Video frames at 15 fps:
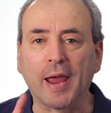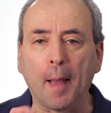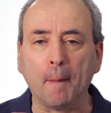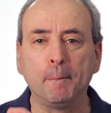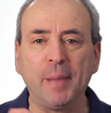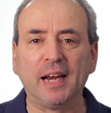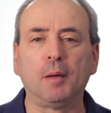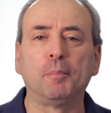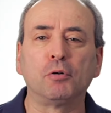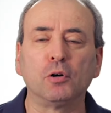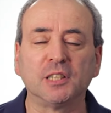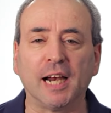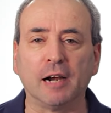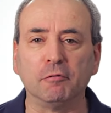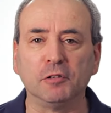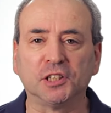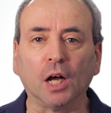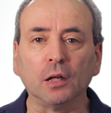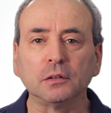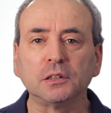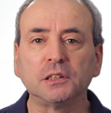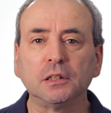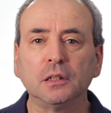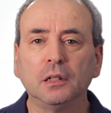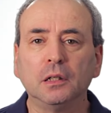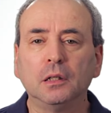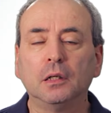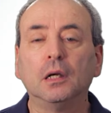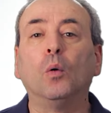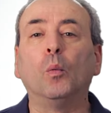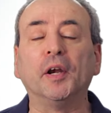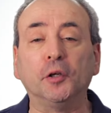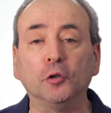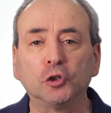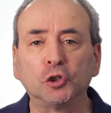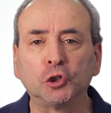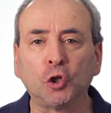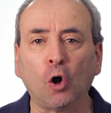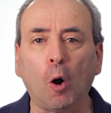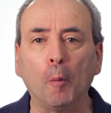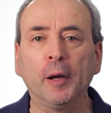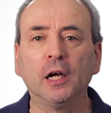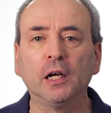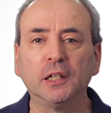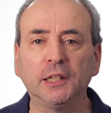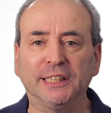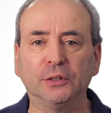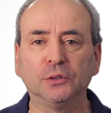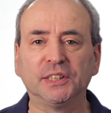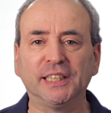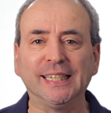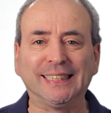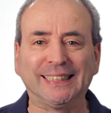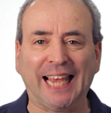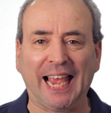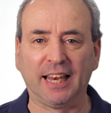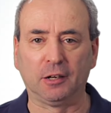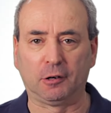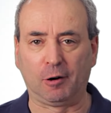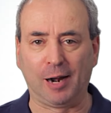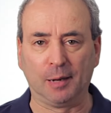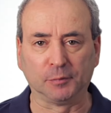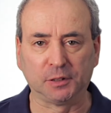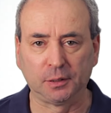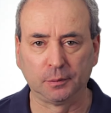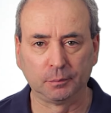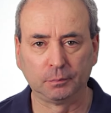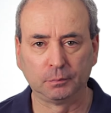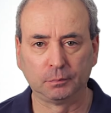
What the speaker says: get better project results when you stop using telegrams.